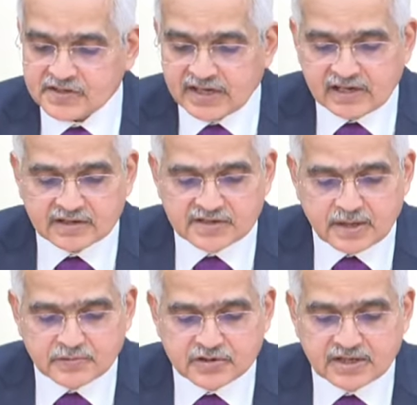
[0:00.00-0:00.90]
steel
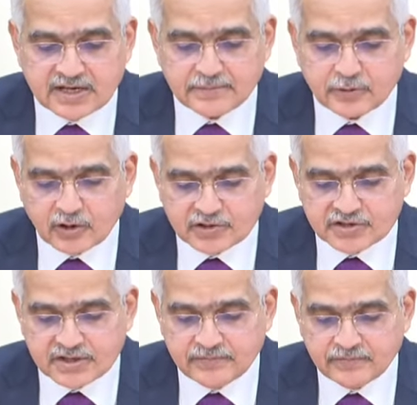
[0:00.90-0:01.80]
consumption and
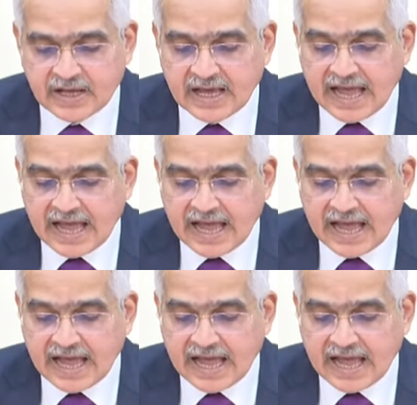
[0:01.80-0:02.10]
production